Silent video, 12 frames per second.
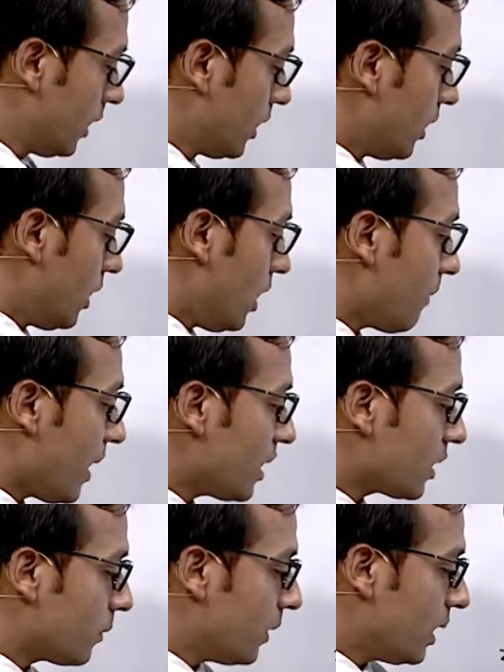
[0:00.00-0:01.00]
A
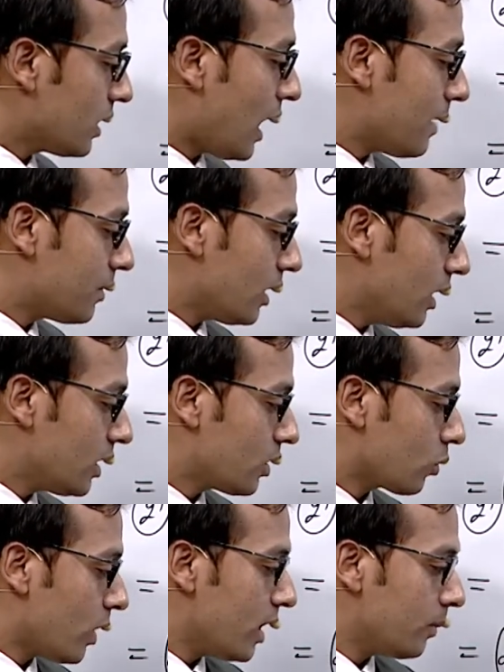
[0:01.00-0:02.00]
minus b times a
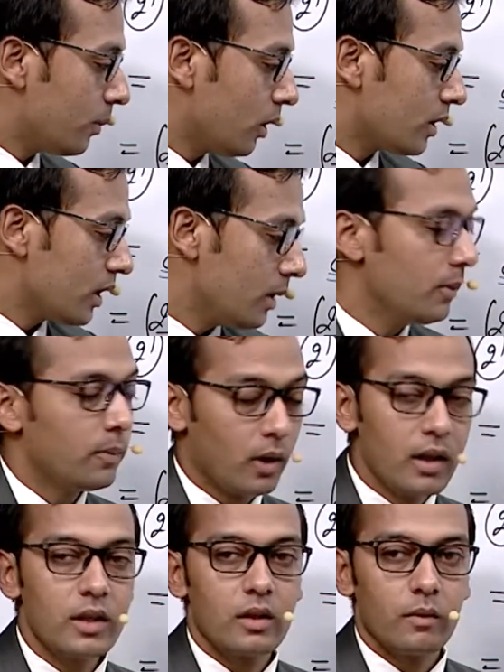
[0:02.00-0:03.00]
square plus ab
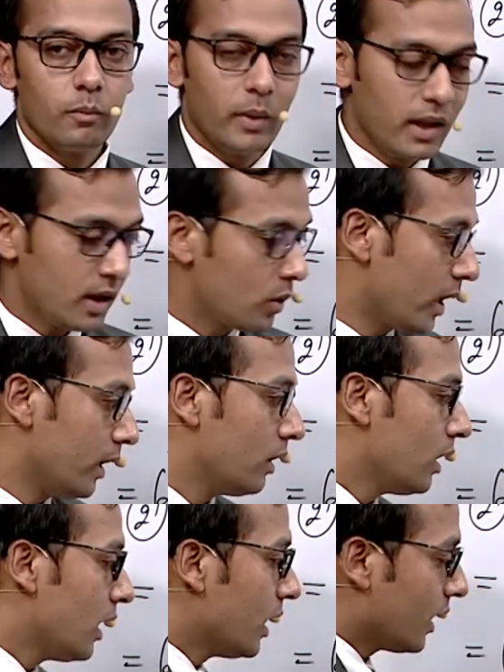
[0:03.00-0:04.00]
plus b square.
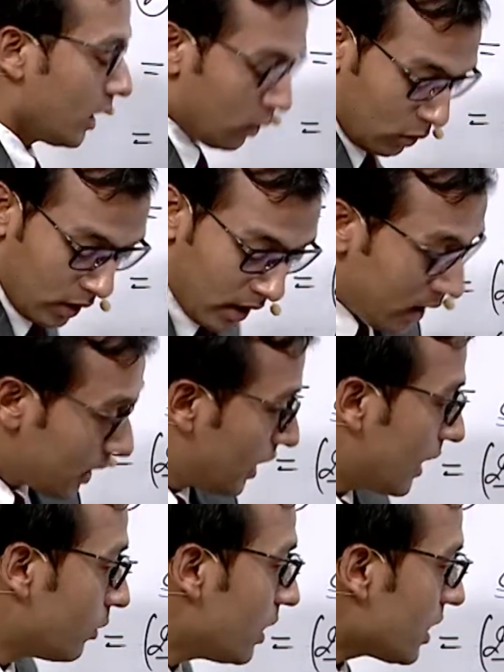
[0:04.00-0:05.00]
Now
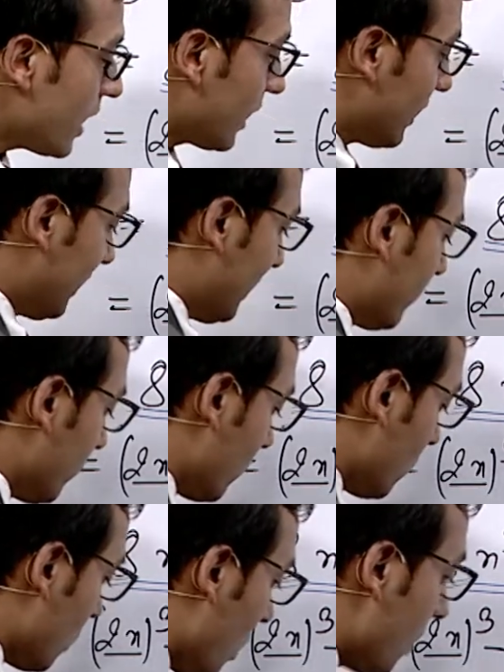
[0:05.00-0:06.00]
can we take
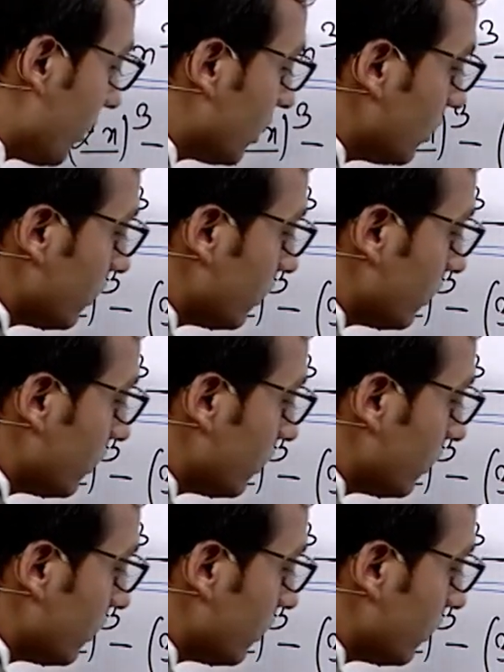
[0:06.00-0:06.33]
common